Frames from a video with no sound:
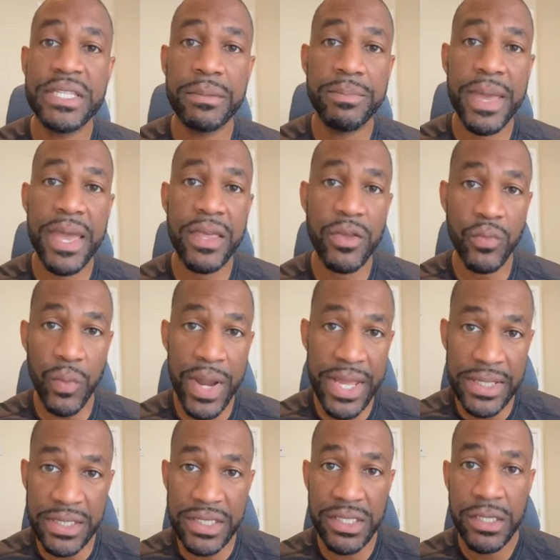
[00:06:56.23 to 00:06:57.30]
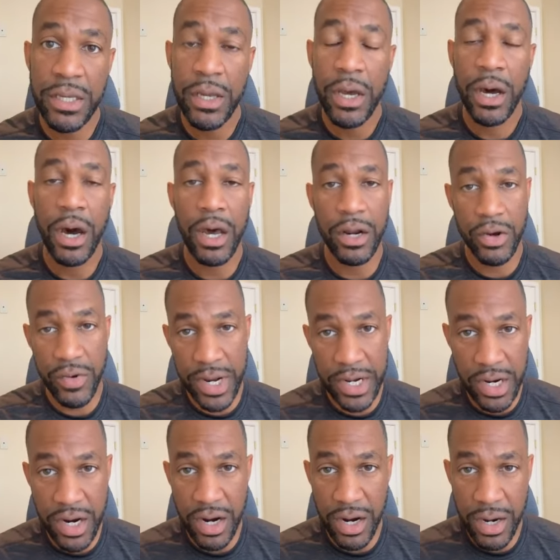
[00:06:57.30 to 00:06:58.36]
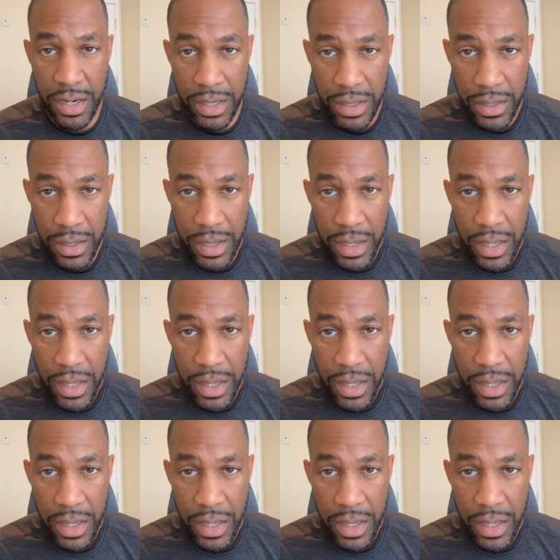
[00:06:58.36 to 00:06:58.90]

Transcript: to pay the rent on a credit card.